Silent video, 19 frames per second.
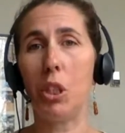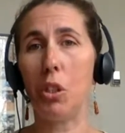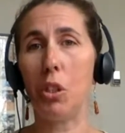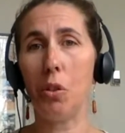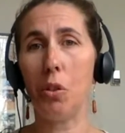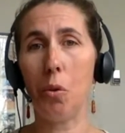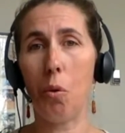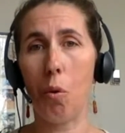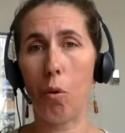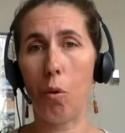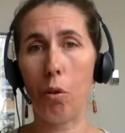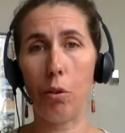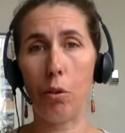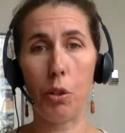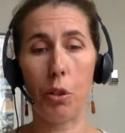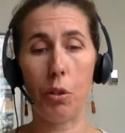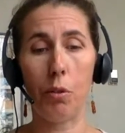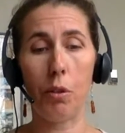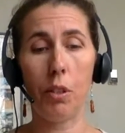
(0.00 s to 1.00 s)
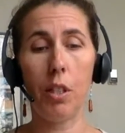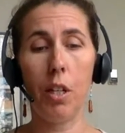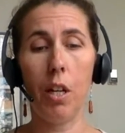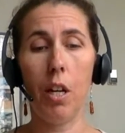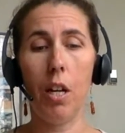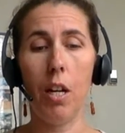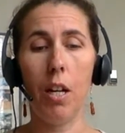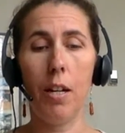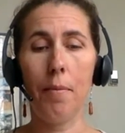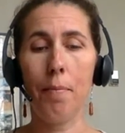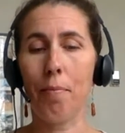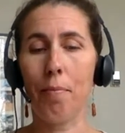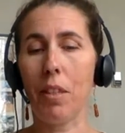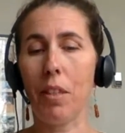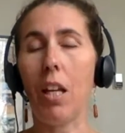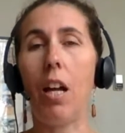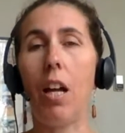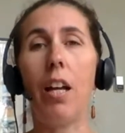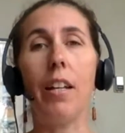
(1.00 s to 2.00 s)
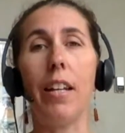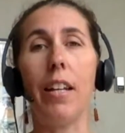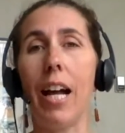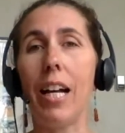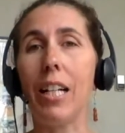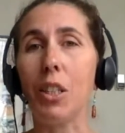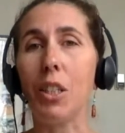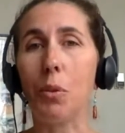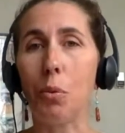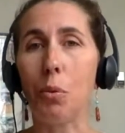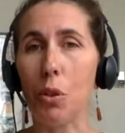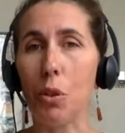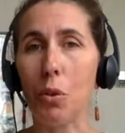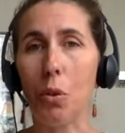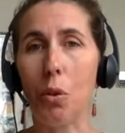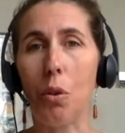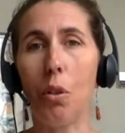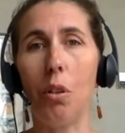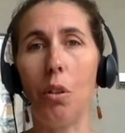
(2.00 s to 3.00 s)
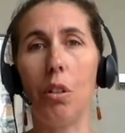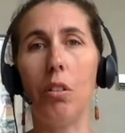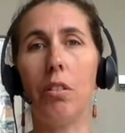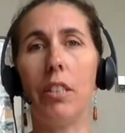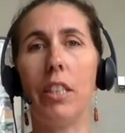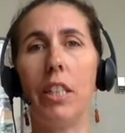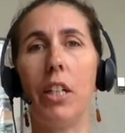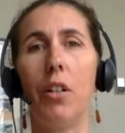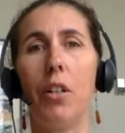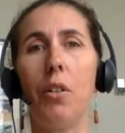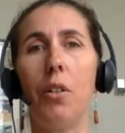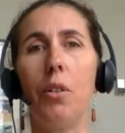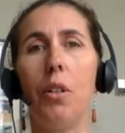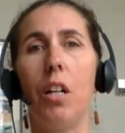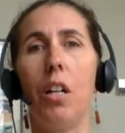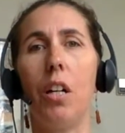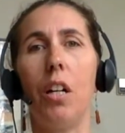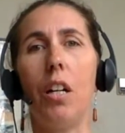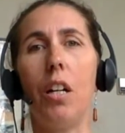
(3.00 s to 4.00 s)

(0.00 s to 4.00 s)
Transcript: which is an oral dose, anastrozole,